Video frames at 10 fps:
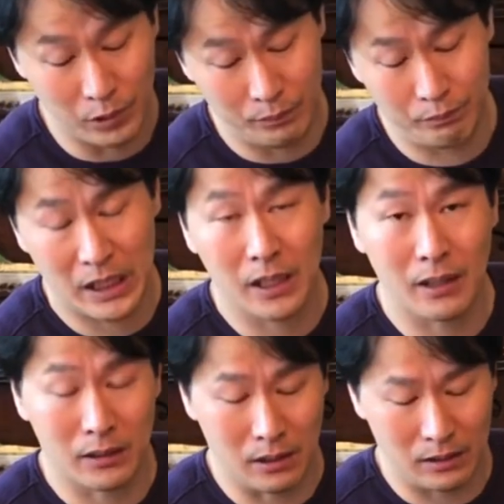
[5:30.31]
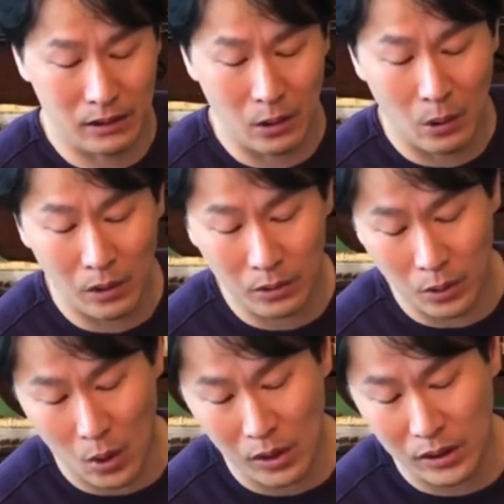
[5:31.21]
meaning that the
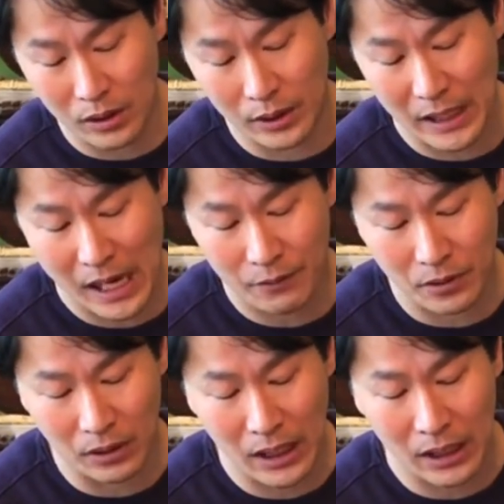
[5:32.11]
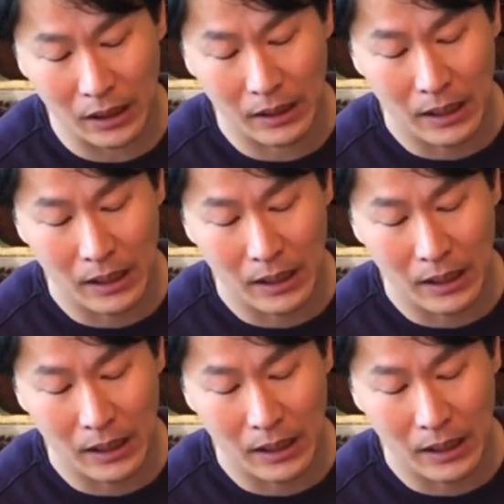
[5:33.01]
longer the after length,